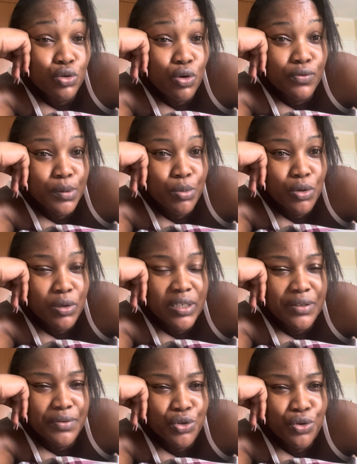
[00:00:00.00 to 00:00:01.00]
comfortable
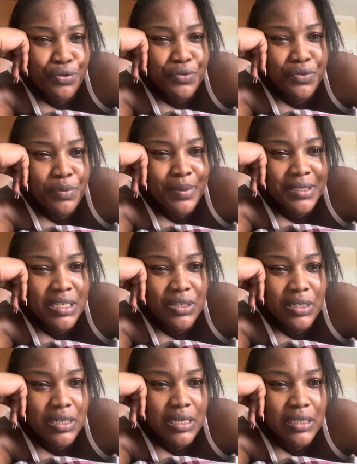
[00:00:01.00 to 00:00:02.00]
giving you a
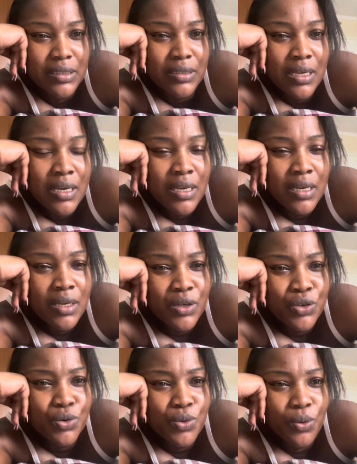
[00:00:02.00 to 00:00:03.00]
50% raise
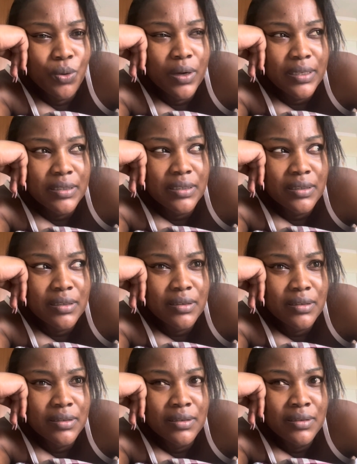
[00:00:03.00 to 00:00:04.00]
you know as
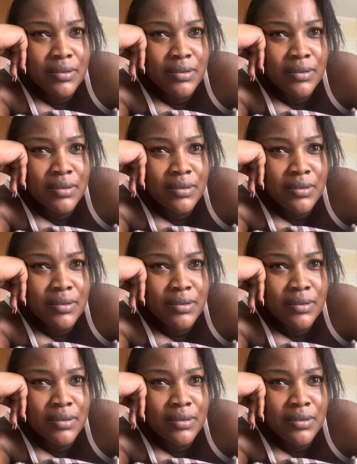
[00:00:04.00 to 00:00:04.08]
in